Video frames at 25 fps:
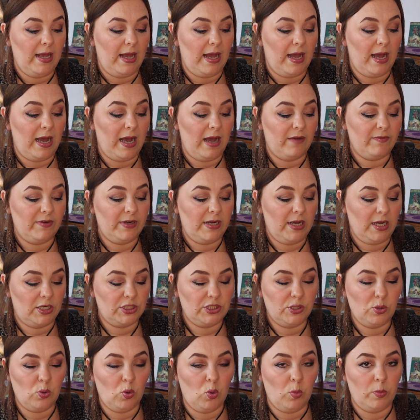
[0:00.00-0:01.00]
I haven't
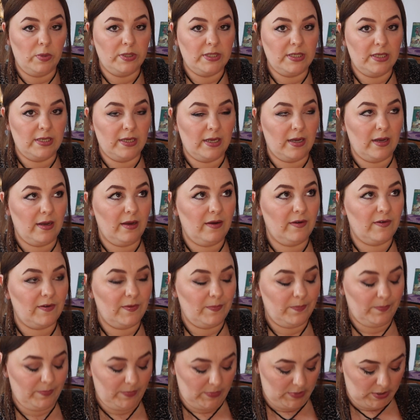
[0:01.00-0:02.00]
actually opened it yet,
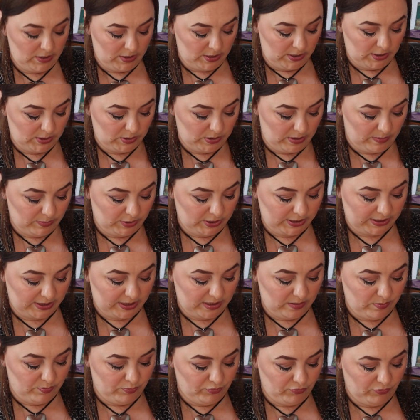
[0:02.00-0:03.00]
so I'm just
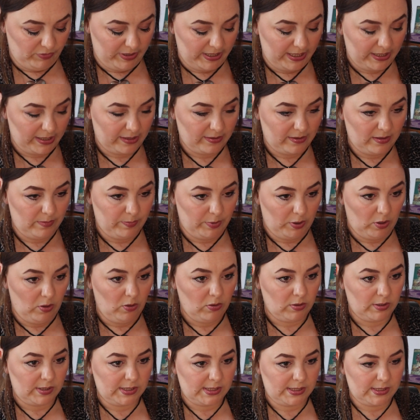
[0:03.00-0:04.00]
going to break the
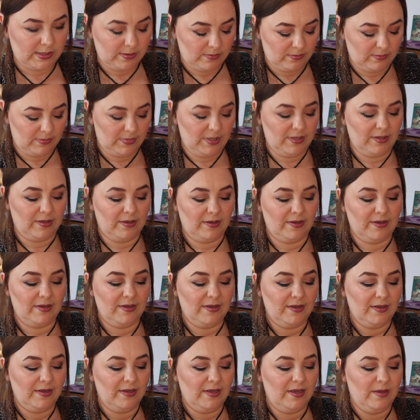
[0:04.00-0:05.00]
box
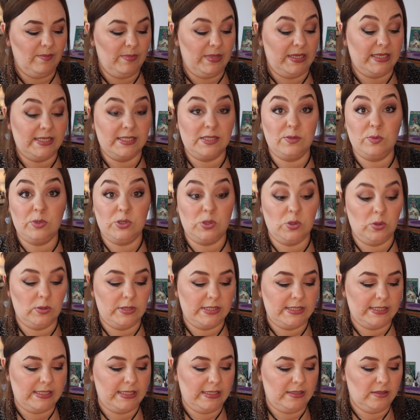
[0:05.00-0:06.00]
because it was all
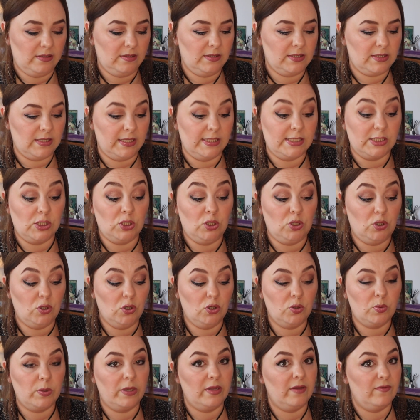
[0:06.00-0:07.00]
sealed. It's
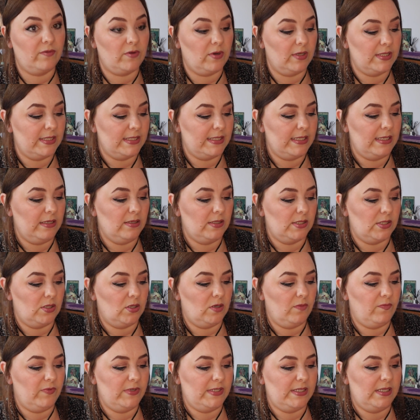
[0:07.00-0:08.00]
good when they've got seals on,
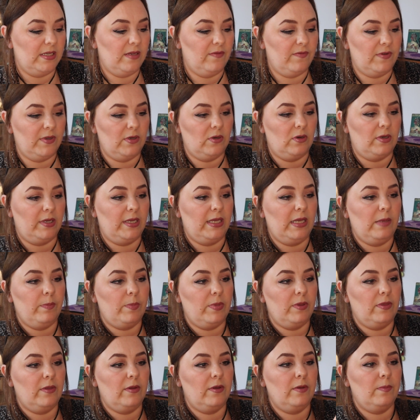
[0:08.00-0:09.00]
obviously, if you're not
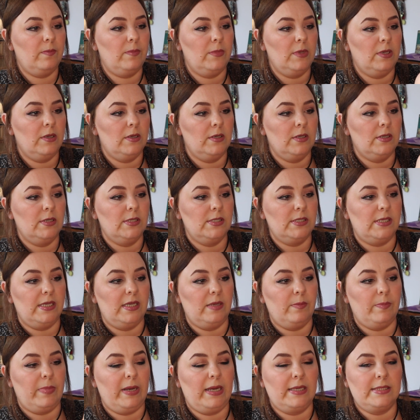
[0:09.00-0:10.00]
keeping them, so you
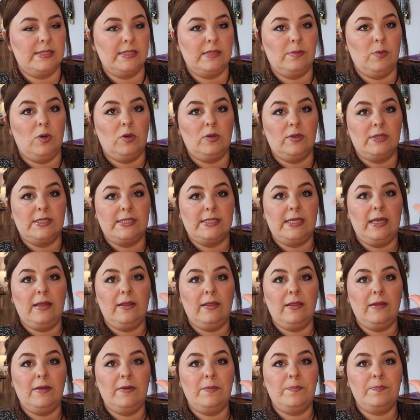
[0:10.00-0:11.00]
can pass them on or
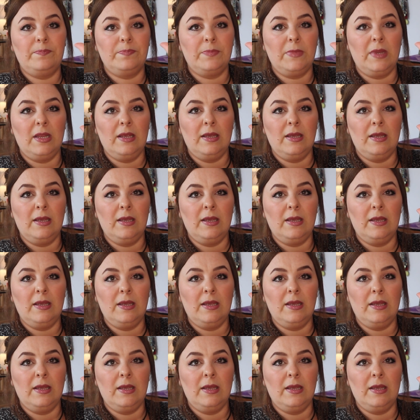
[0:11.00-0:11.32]
sell them.